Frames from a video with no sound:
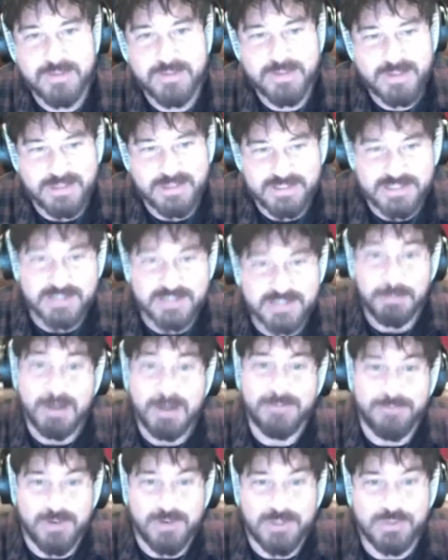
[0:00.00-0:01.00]
This is my
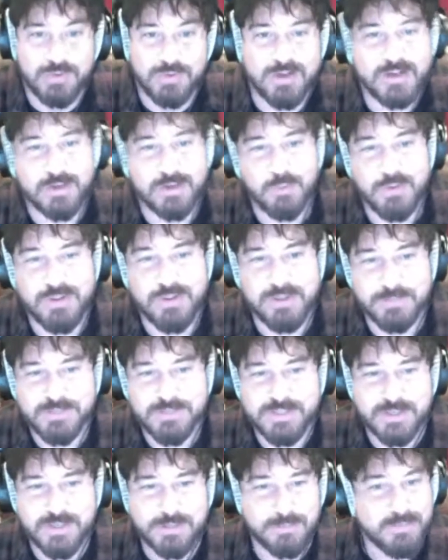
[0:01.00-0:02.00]
first record with him,
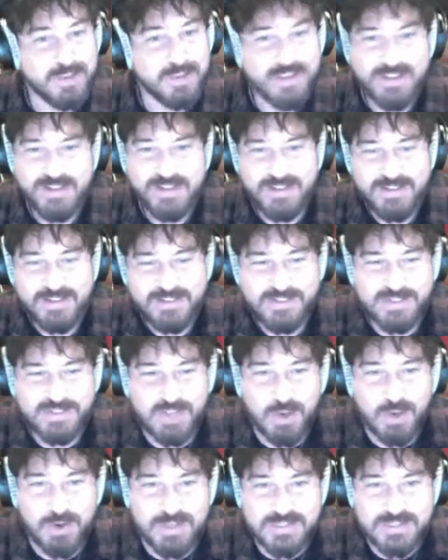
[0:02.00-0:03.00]
so I'm
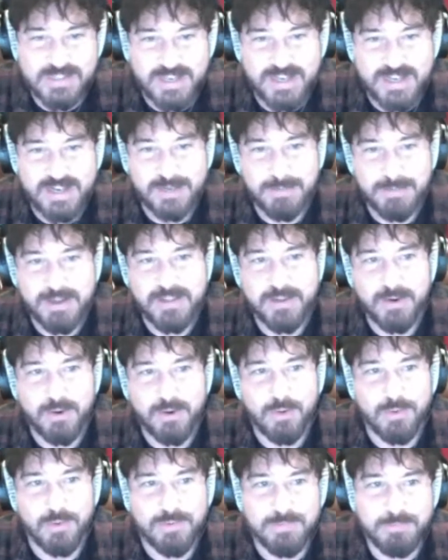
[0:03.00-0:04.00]
so excited about the
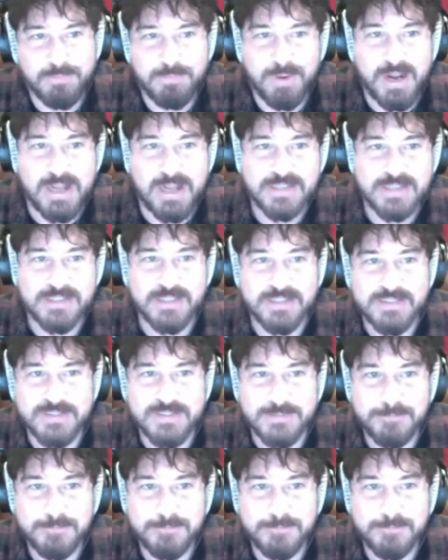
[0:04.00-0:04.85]
whole process.